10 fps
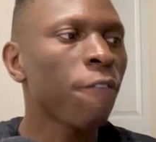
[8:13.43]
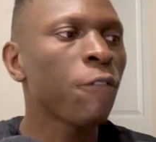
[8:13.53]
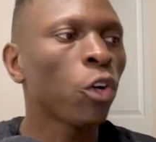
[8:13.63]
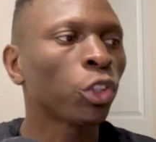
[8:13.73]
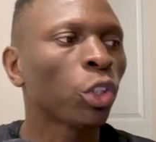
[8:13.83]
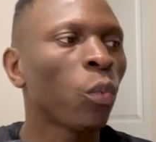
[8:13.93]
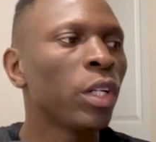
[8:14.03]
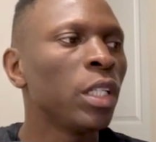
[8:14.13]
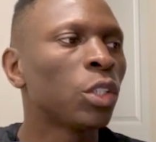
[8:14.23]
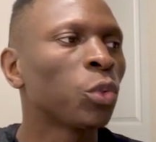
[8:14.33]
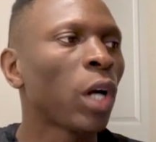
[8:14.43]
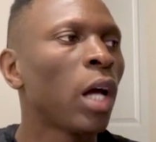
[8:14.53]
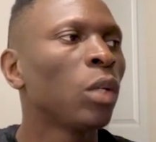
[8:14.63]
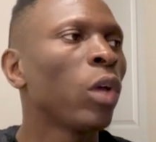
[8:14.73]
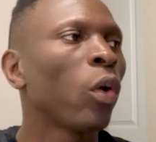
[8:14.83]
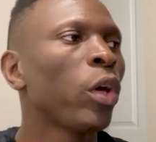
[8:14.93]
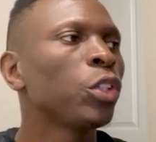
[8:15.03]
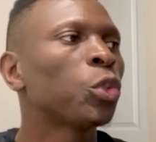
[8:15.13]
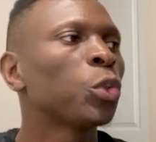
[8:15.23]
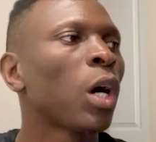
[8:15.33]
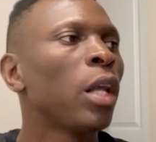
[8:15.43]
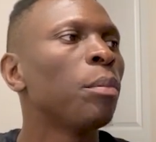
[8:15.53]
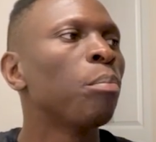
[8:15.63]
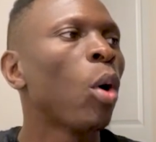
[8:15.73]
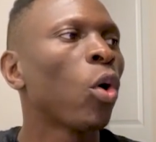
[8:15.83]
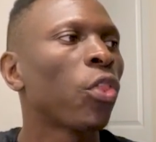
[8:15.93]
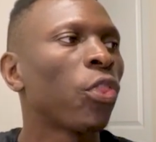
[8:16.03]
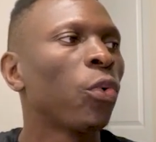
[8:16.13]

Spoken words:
function we need to run. We are going to run both